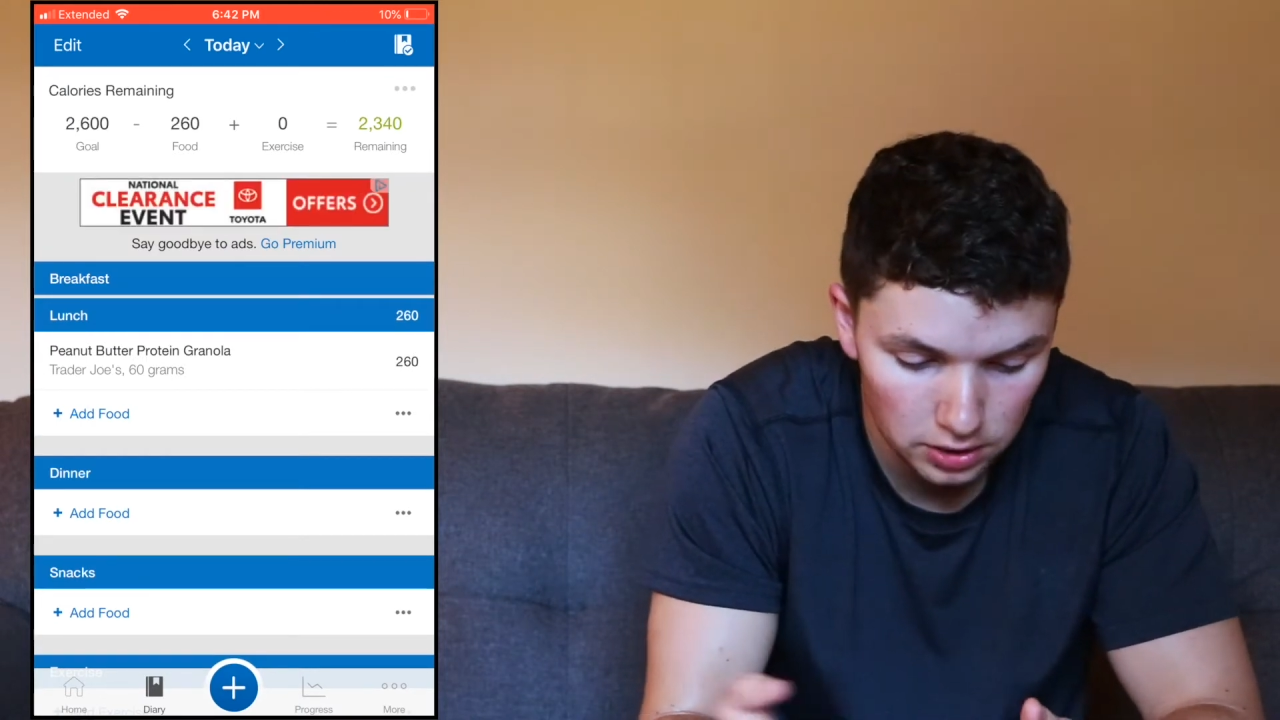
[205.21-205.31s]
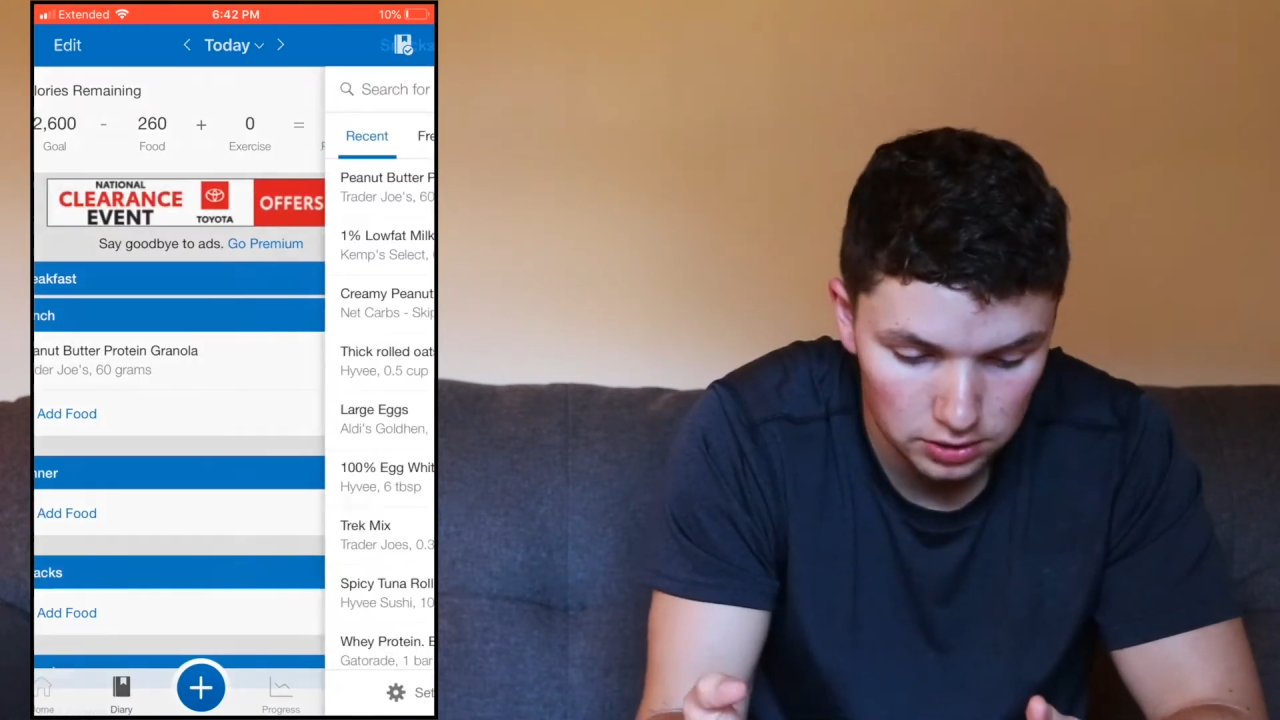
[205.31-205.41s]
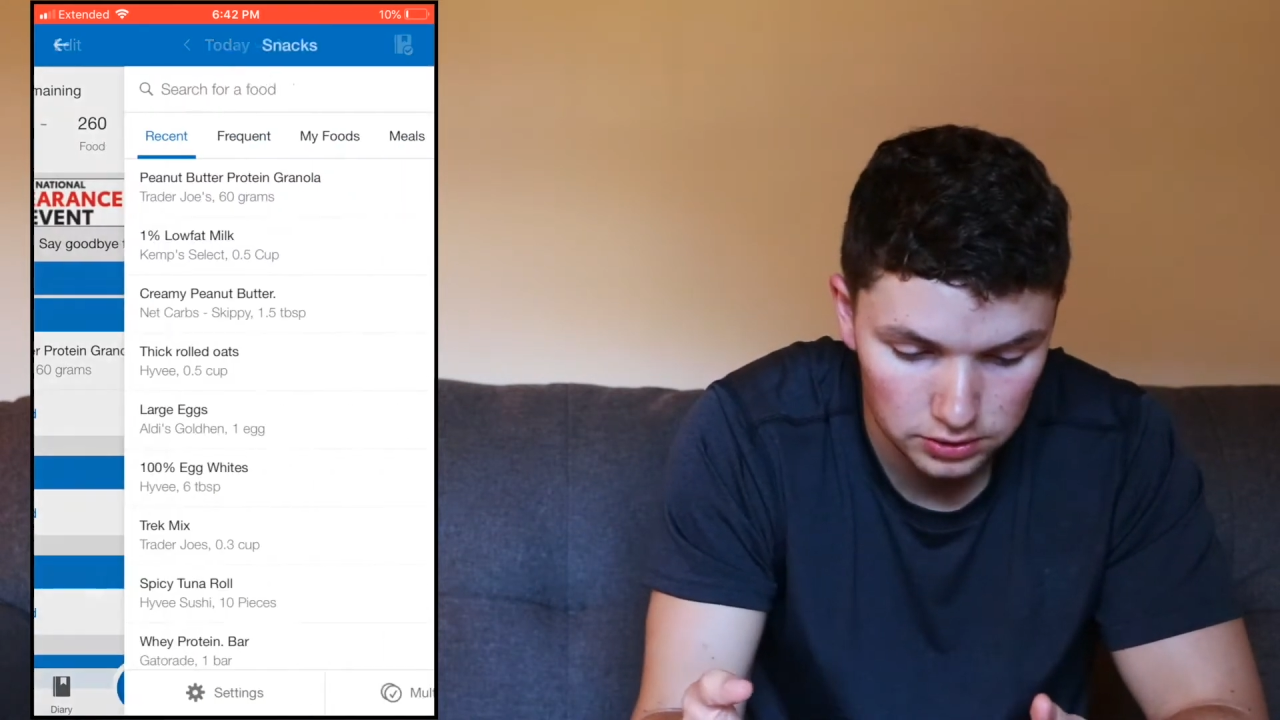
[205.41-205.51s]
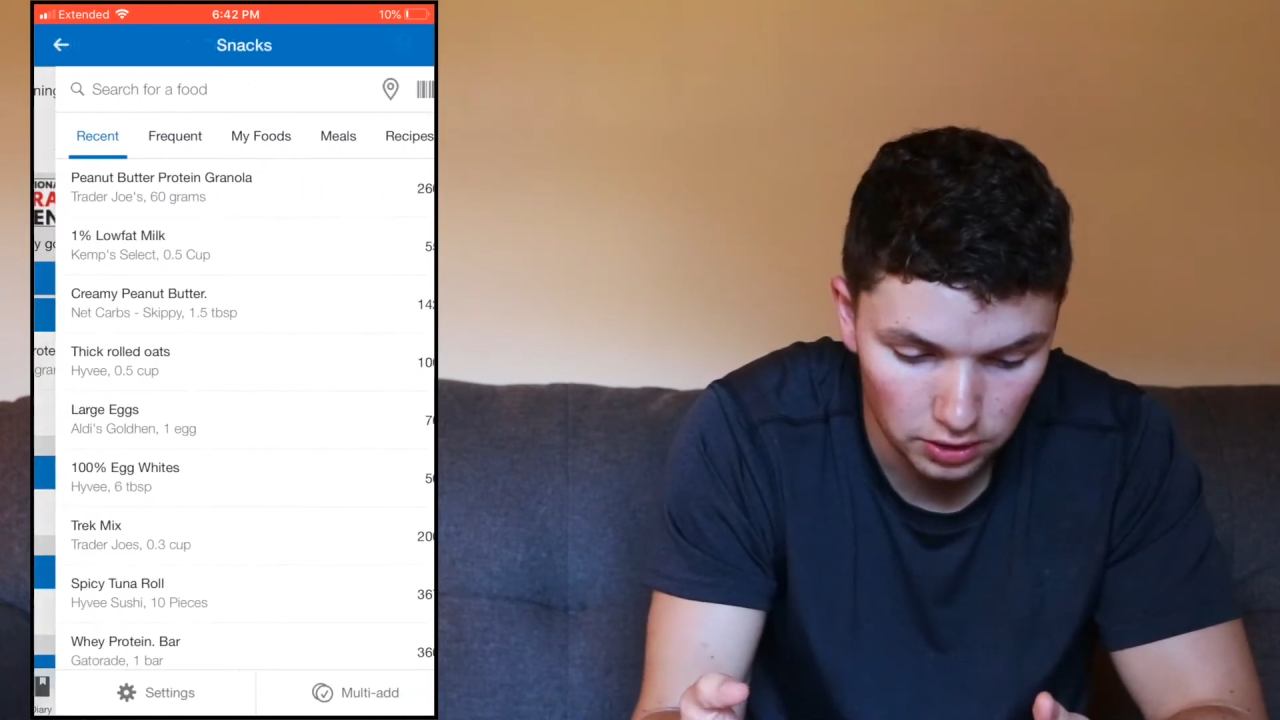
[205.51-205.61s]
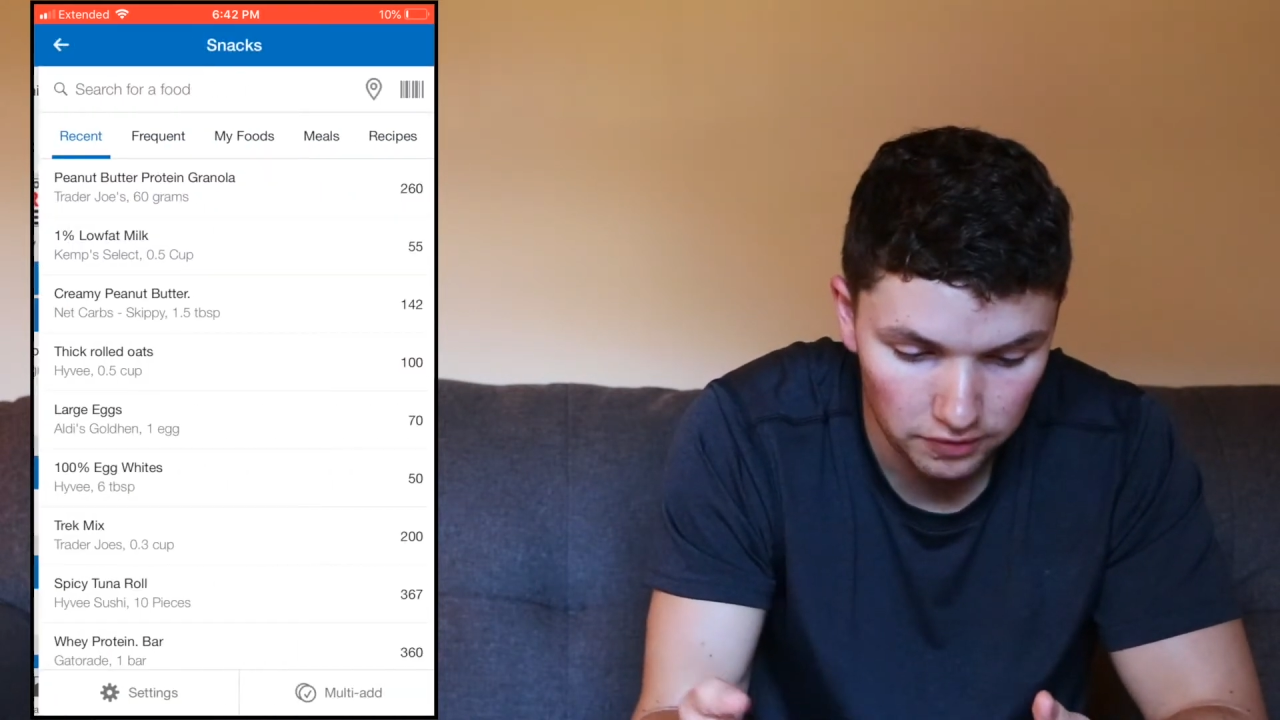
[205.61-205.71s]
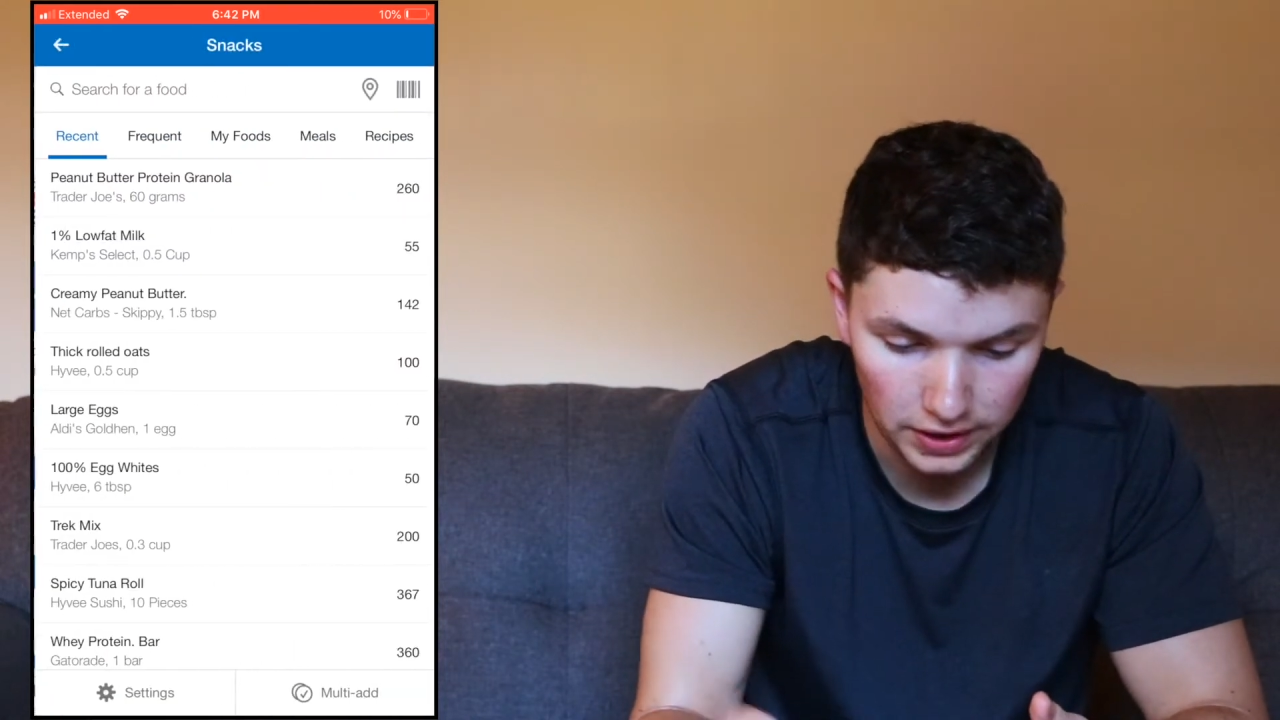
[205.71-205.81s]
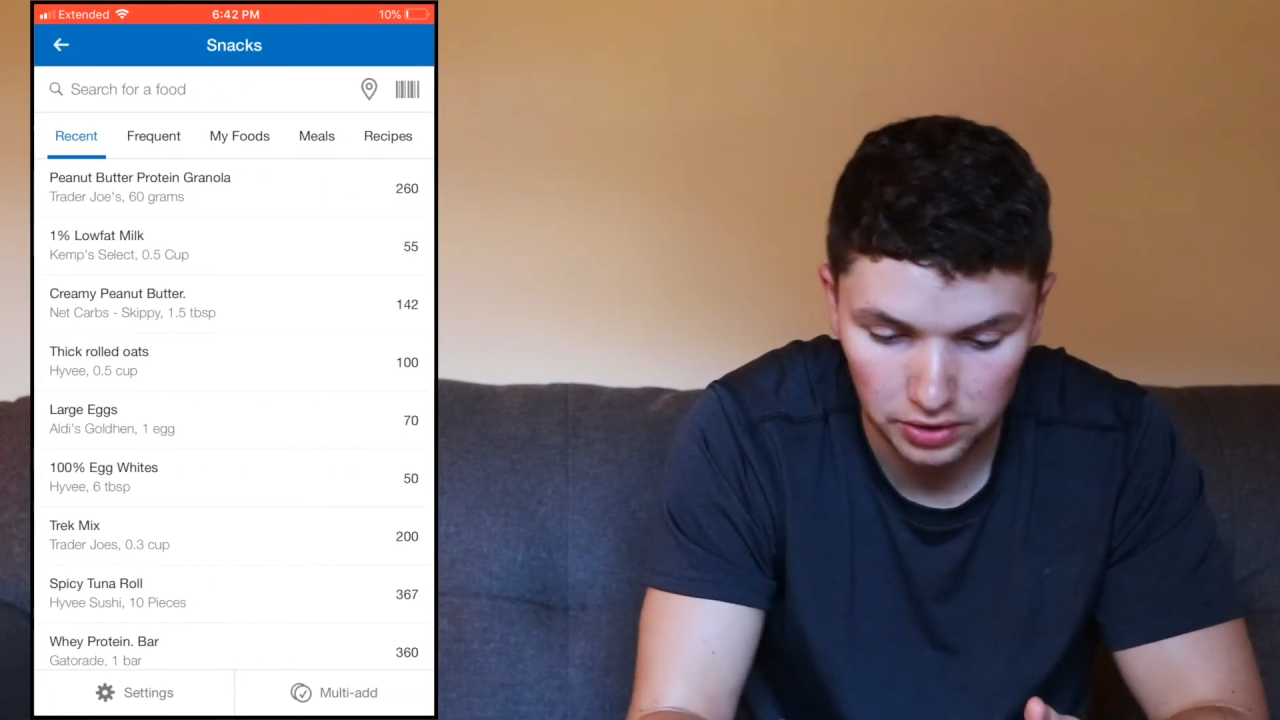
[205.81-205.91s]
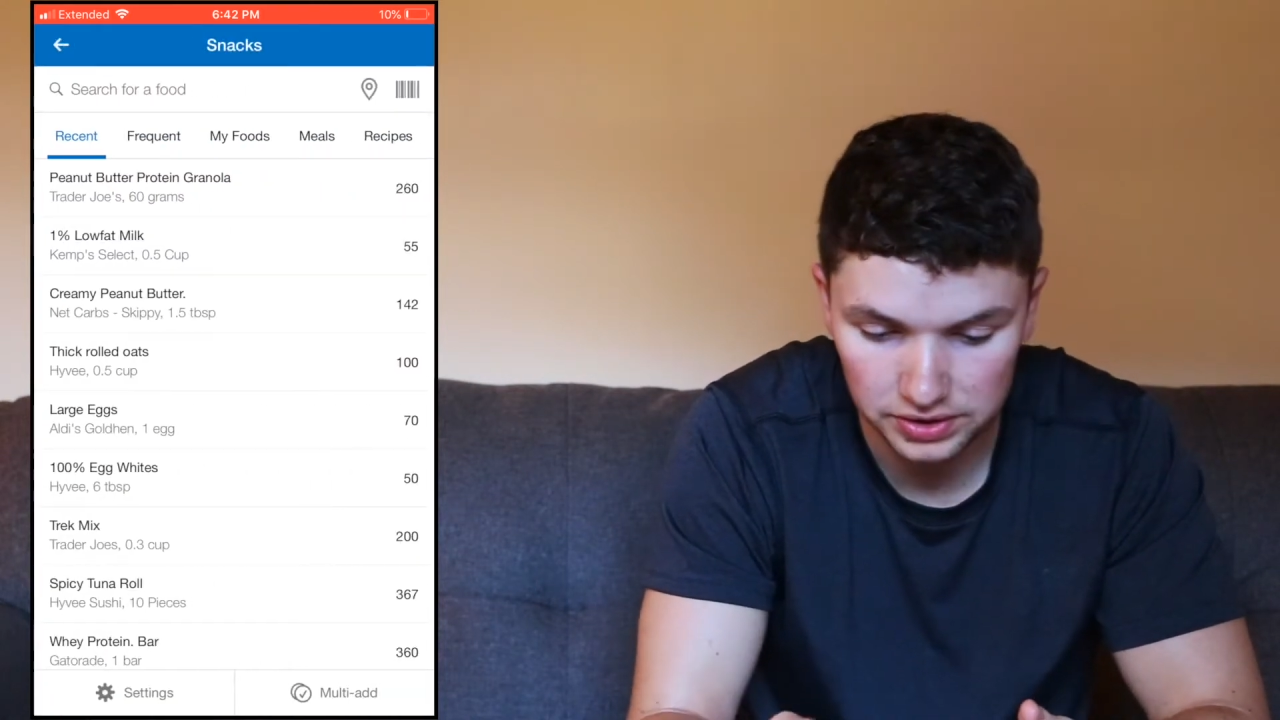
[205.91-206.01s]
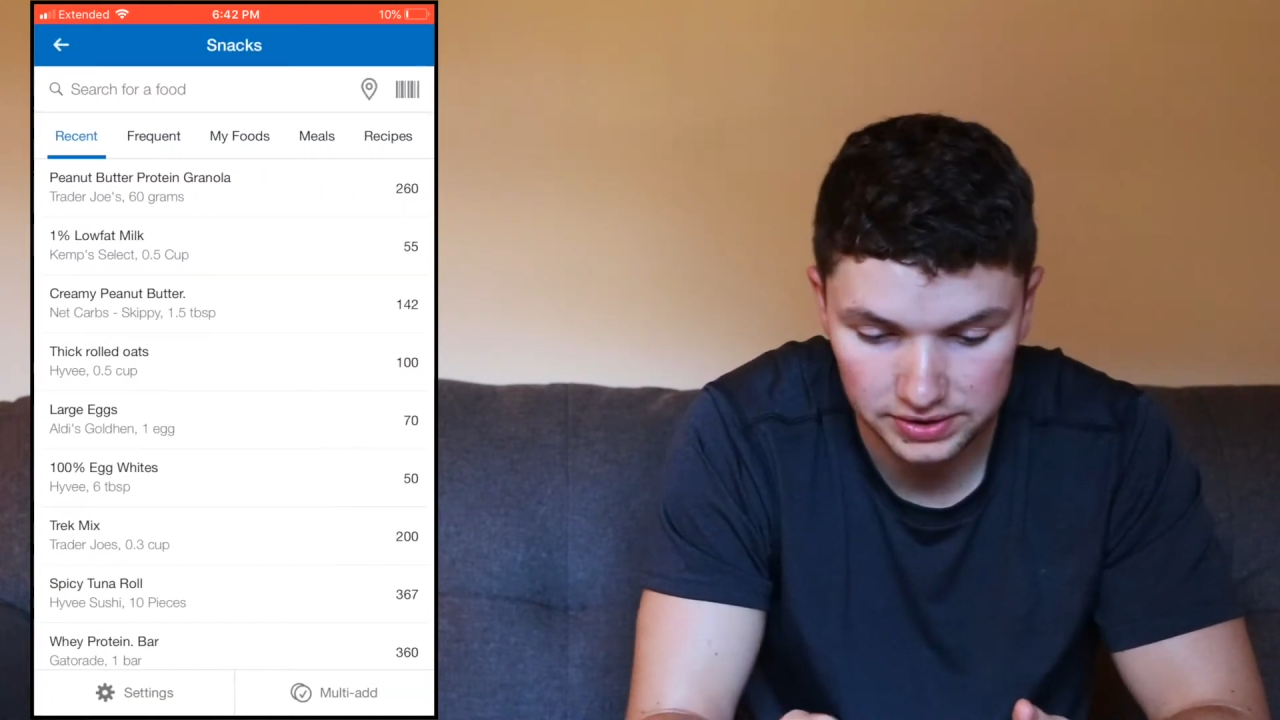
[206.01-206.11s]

So if I go to